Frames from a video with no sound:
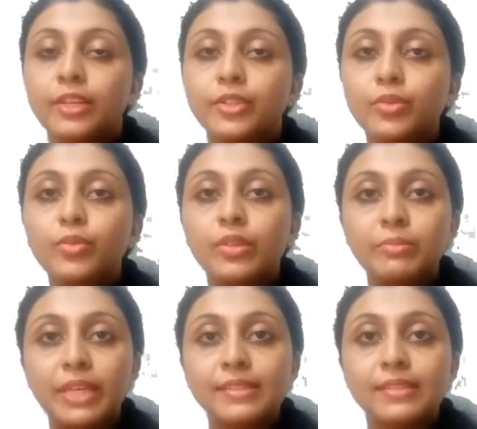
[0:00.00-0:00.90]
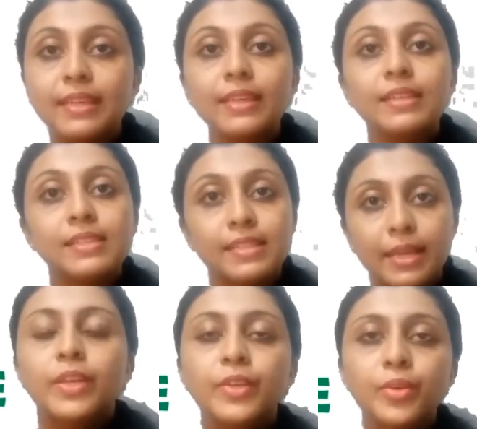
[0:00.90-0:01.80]
You remains the
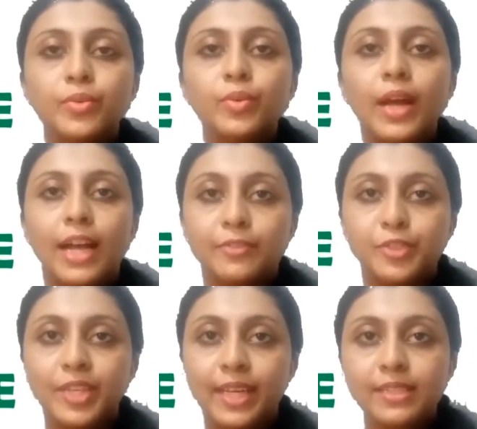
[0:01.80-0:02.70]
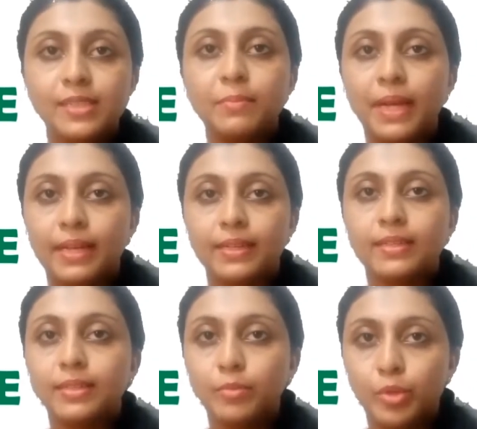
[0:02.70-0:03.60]
same. You have to get back
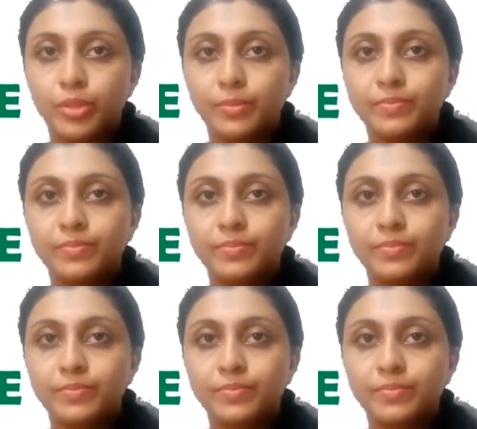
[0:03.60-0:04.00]
the book.